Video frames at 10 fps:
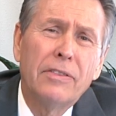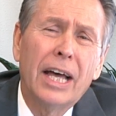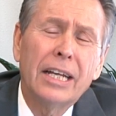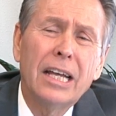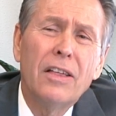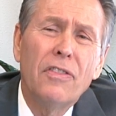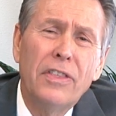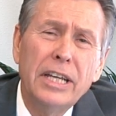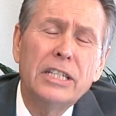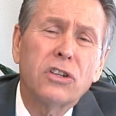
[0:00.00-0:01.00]
that
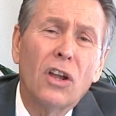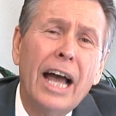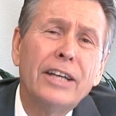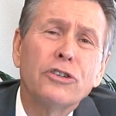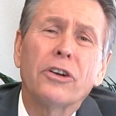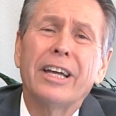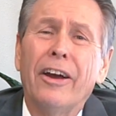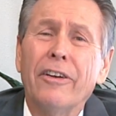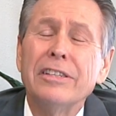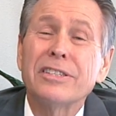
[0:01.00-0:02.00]
these lines are
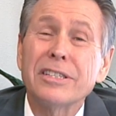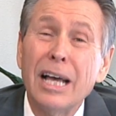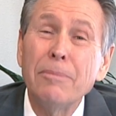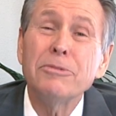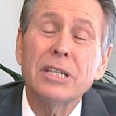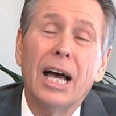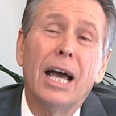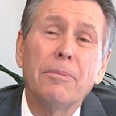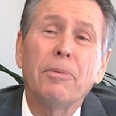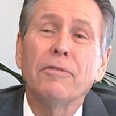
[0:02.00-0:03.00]
carrying some
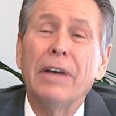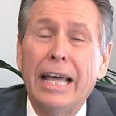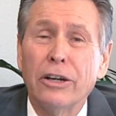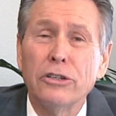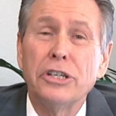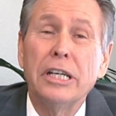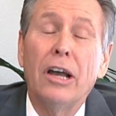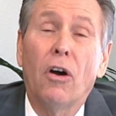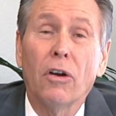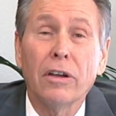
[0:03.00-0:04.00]
type of
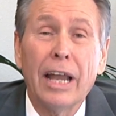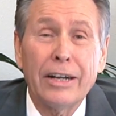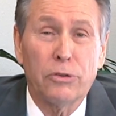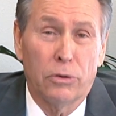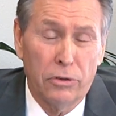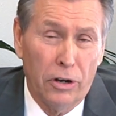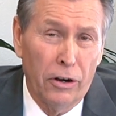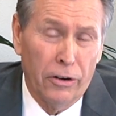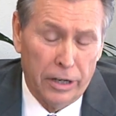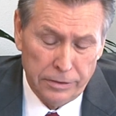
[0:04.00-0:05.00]
energy or electrical
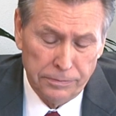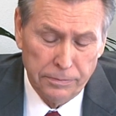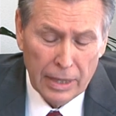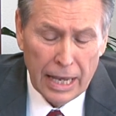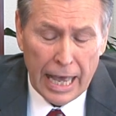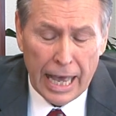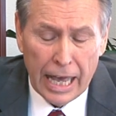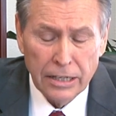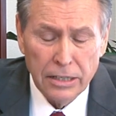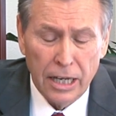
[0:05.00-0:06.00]
current.
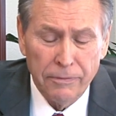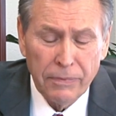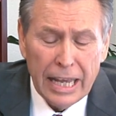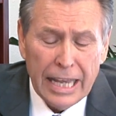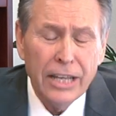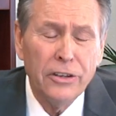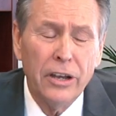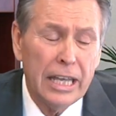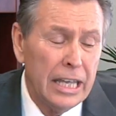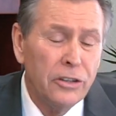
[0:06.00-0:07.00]
And uh, in,
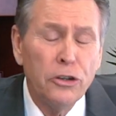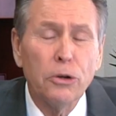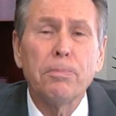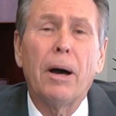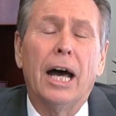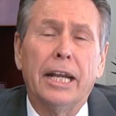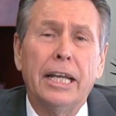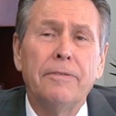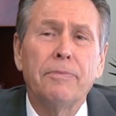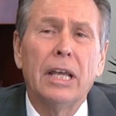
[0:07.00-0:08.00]
your, in your
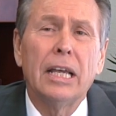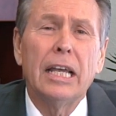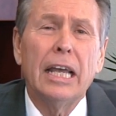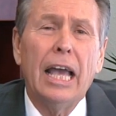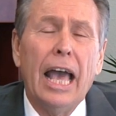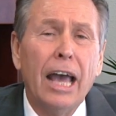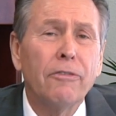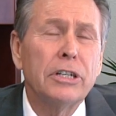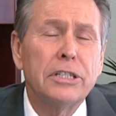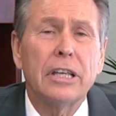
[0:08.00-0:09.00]
body,
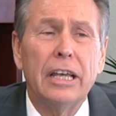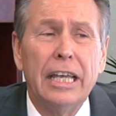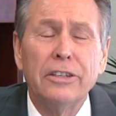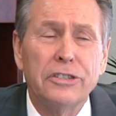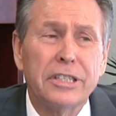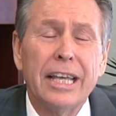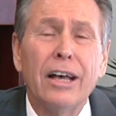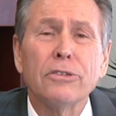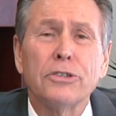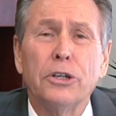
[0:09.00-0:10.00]
every, in
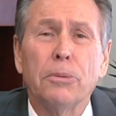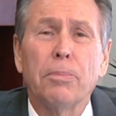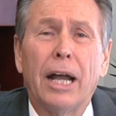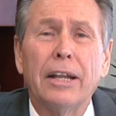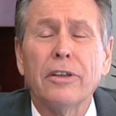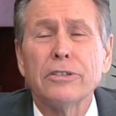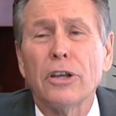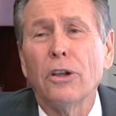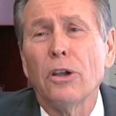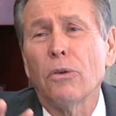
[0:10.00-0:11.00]
cells in your body, there's
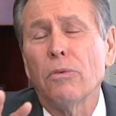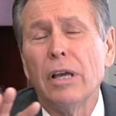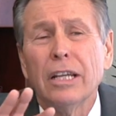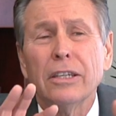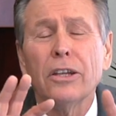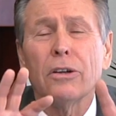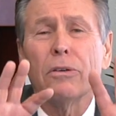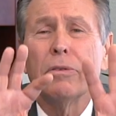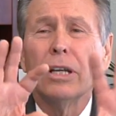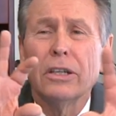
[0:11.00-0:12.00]
a little,
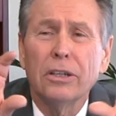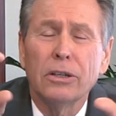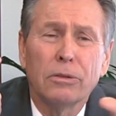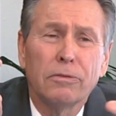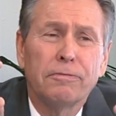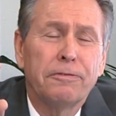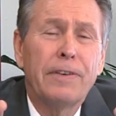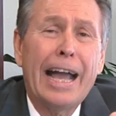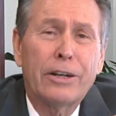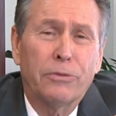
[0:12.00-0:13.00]
little little
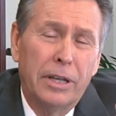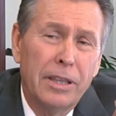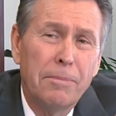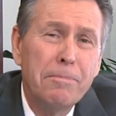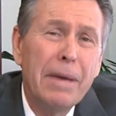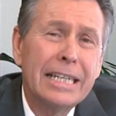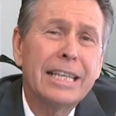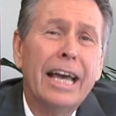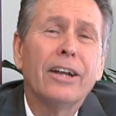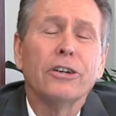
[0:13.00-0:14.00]
factory that
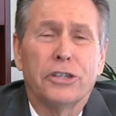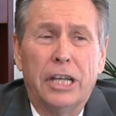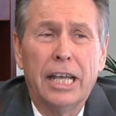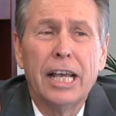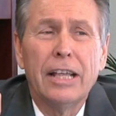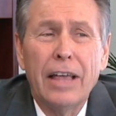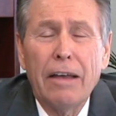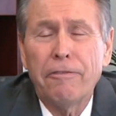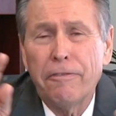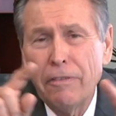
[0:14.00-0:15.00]
makes energy.
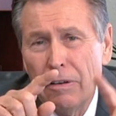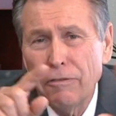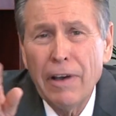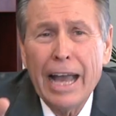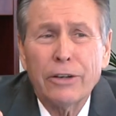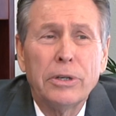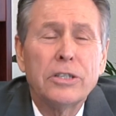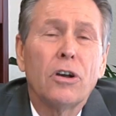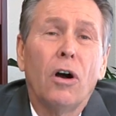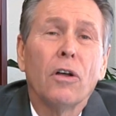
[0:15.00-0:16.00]
That factory
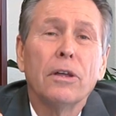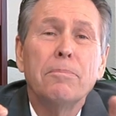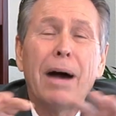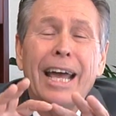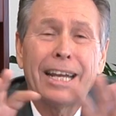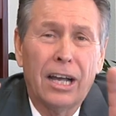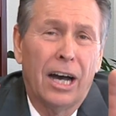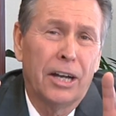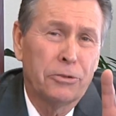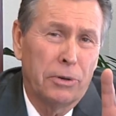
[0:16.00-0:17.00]
is called the
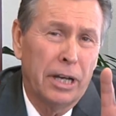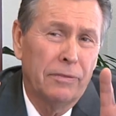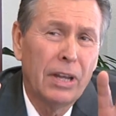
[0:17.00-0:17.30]
mitochondria.